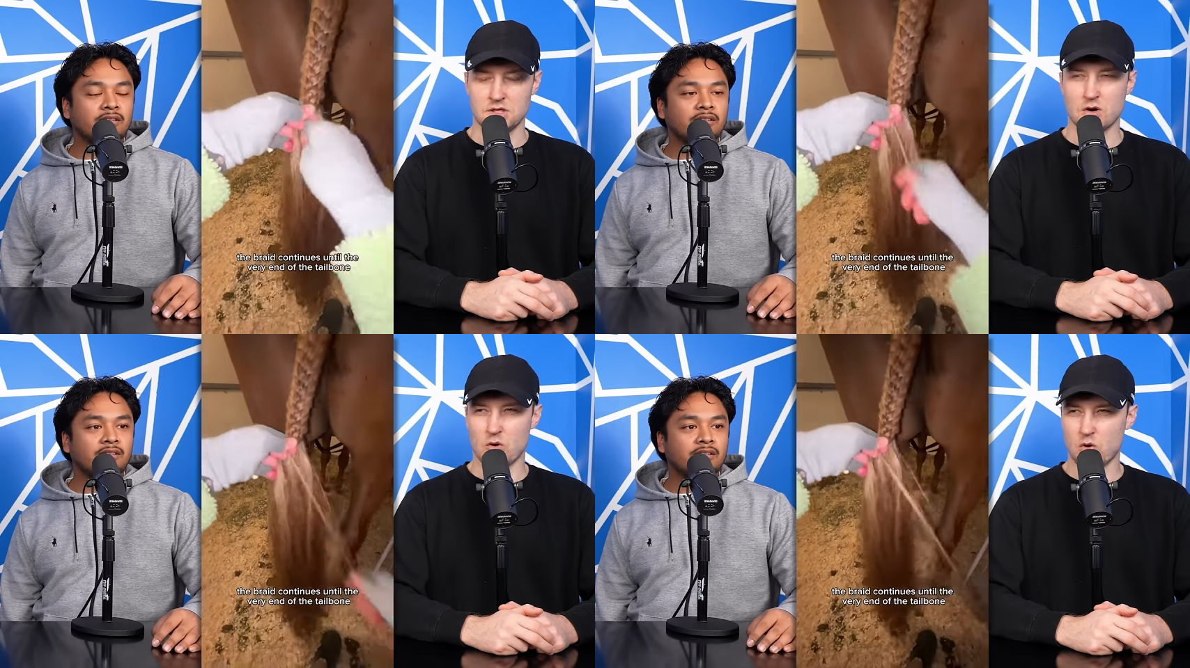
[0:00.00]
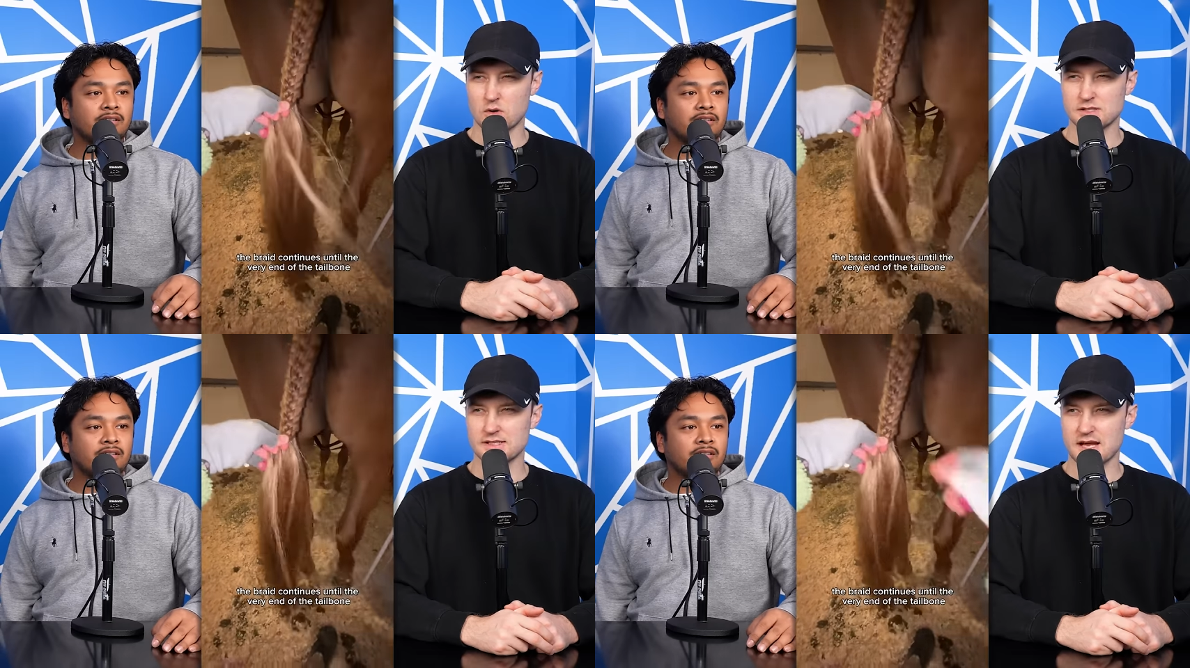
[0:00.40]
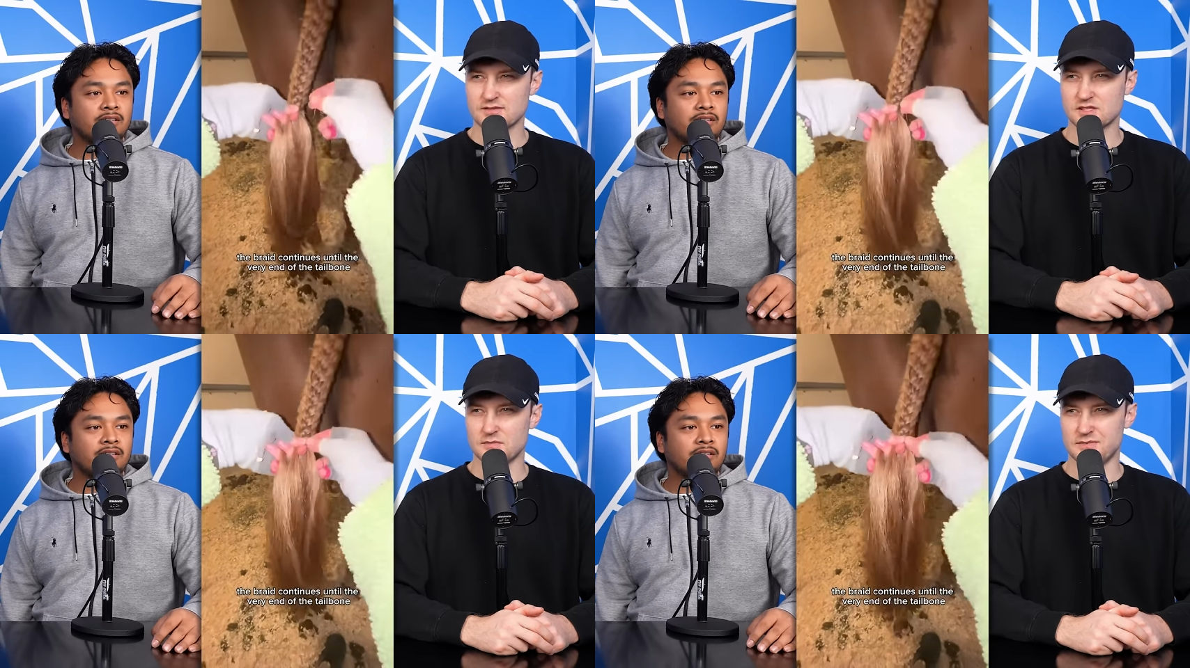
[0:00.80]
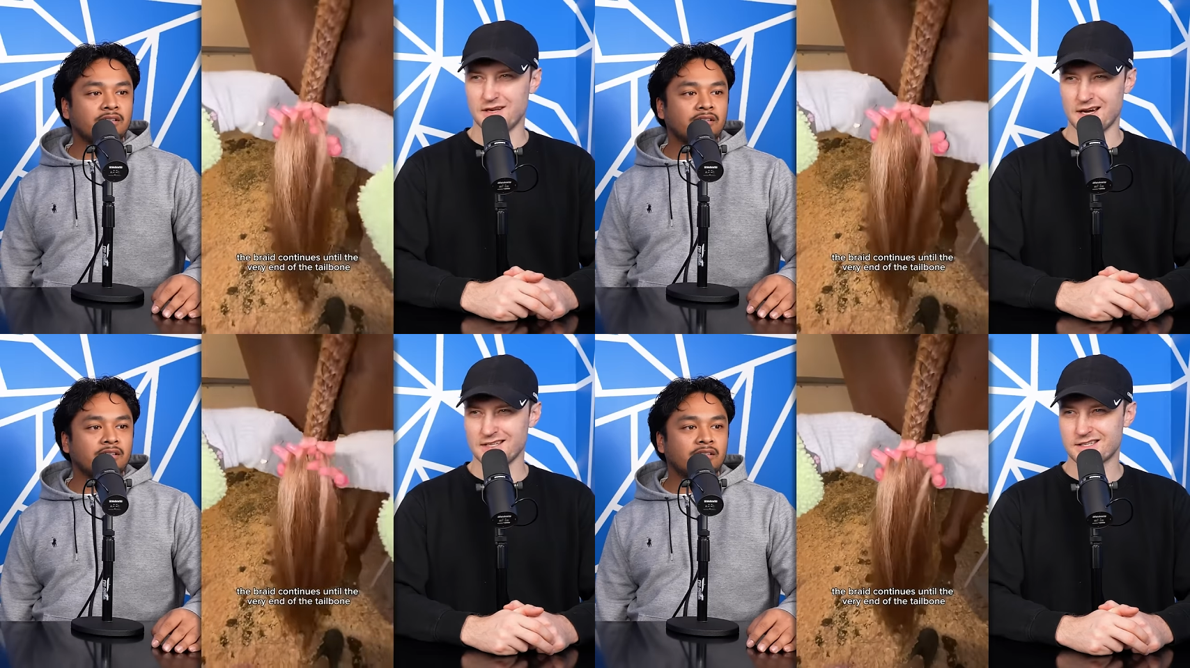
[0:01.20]
Speaker 1: Your horses have some
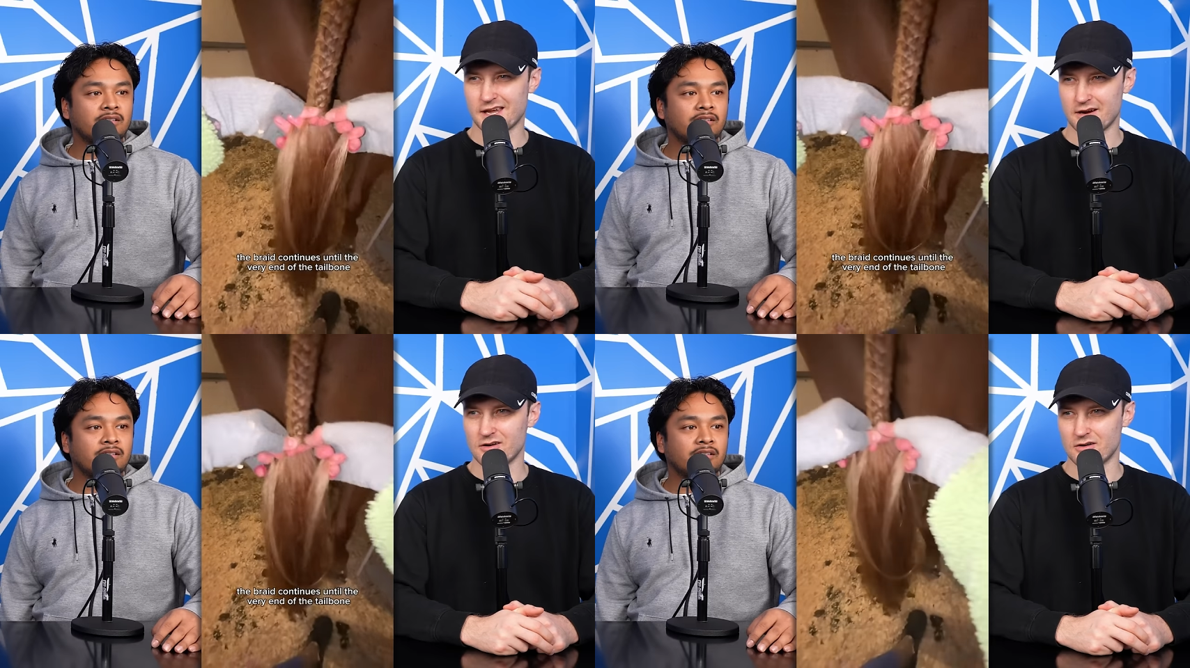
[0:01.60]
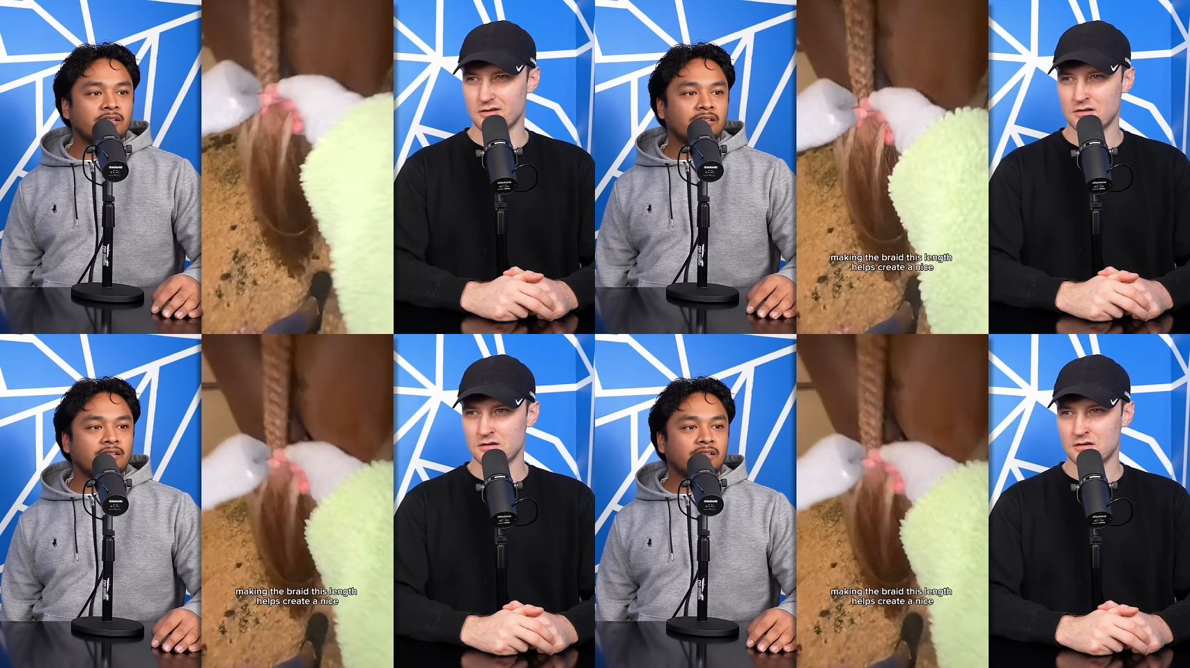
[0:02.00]
nice hair.